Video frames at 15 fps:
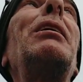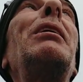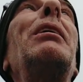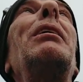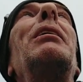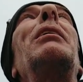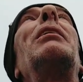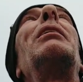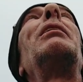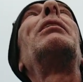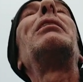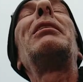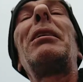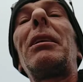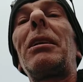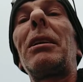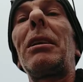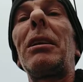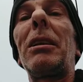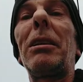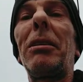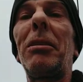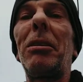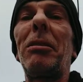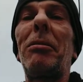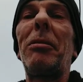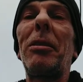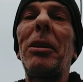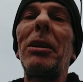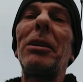Uh, I don't know
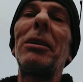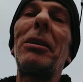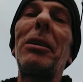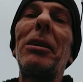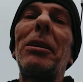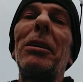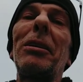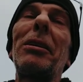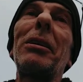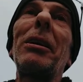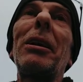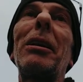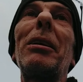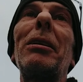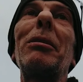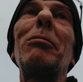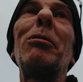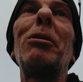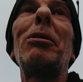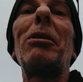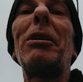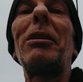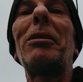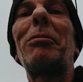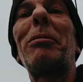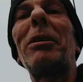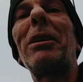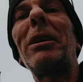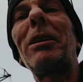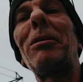if you can see the sky more or less
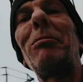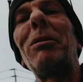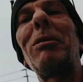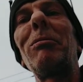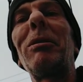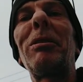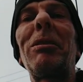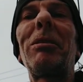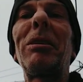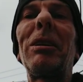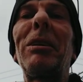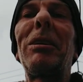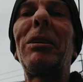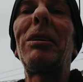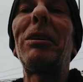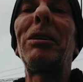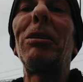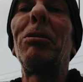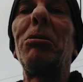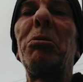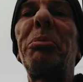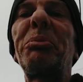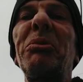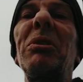behind me, as you can see no